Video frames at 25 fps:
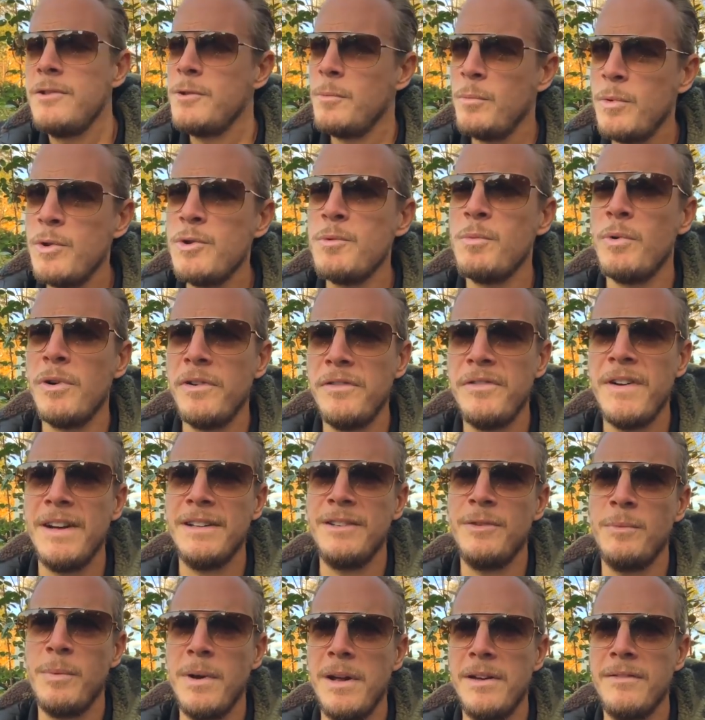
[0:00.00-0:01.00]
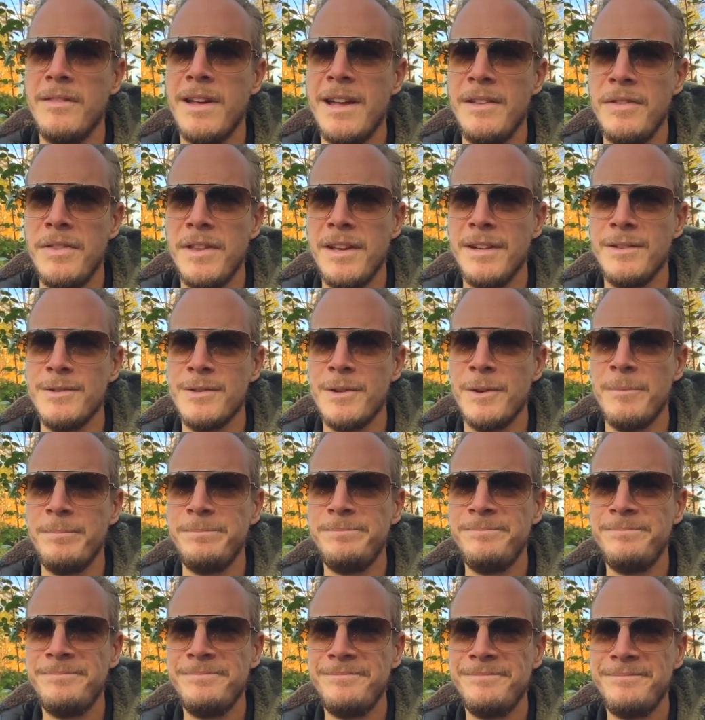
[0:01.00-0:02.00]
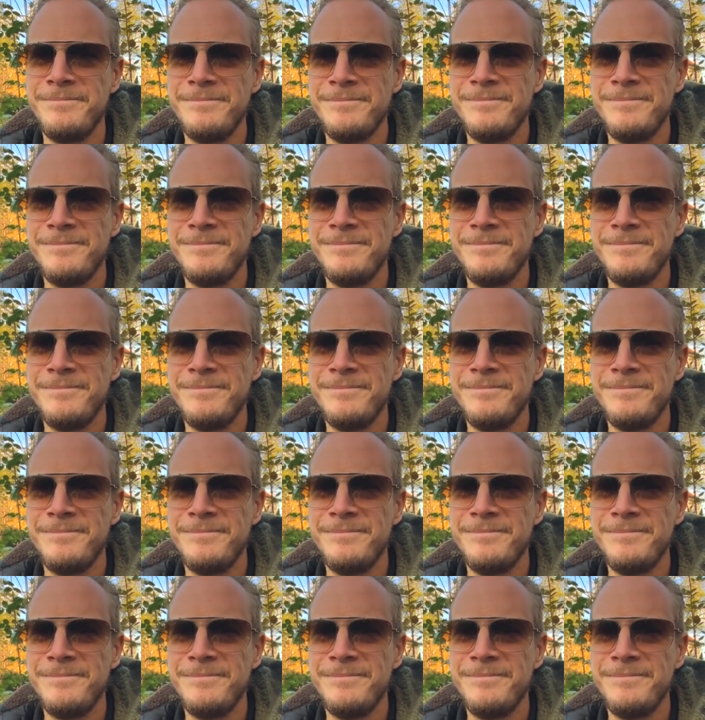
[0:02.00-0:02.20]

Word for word: It's a much more effective way of getting things done.